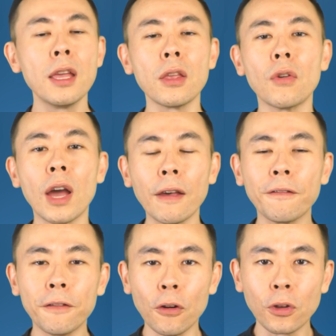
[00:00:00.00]
you
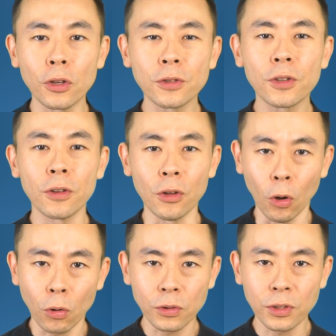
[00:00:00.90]
have focused
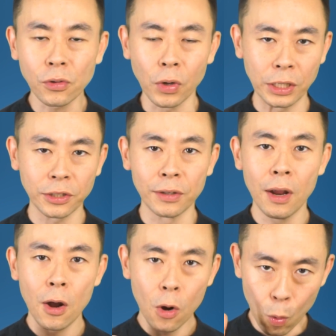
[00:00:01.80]
your concentration
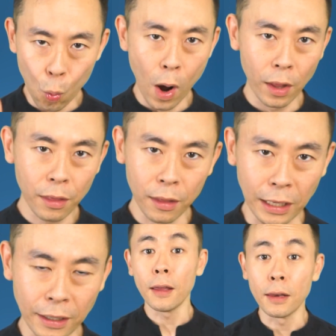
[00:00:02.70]
on one
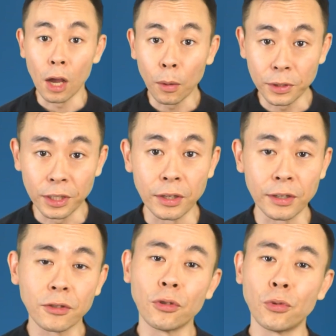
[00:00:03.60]
thing. And the opposite
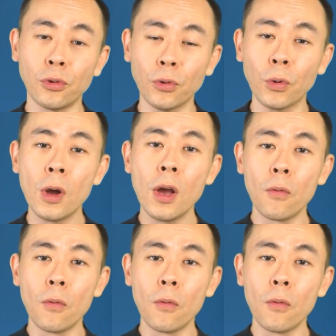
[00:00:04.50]
is also true.